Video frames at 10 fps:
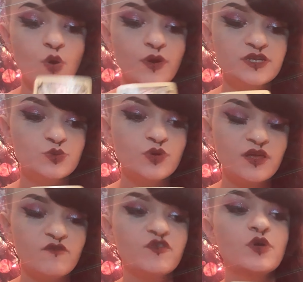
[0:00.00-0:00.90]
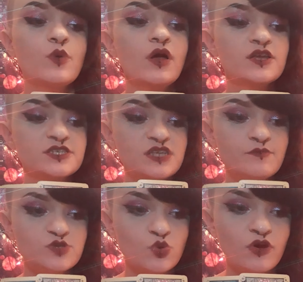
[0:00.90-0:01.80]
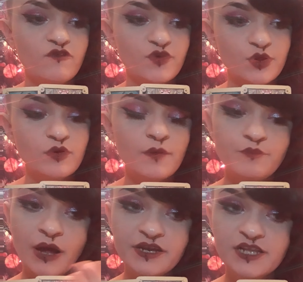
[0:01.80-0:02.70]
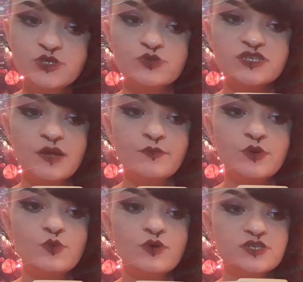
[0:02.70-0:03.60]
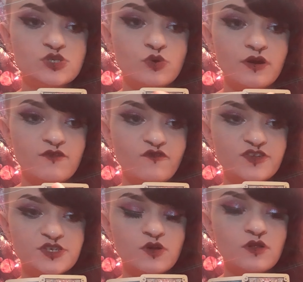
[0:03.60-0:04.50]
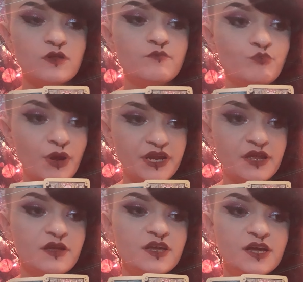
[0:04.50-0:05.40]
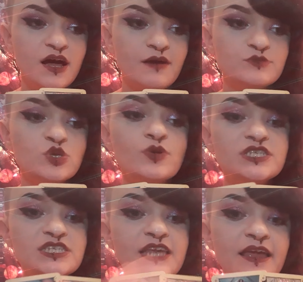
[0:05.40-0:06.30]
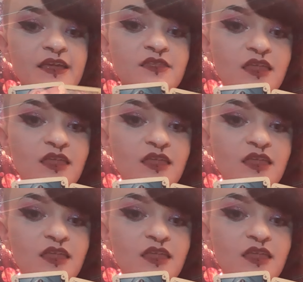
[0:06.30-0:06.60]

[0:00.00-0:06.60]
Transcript: going to give you some sort of new abundance or some new sort of physical money. Um, so it's saying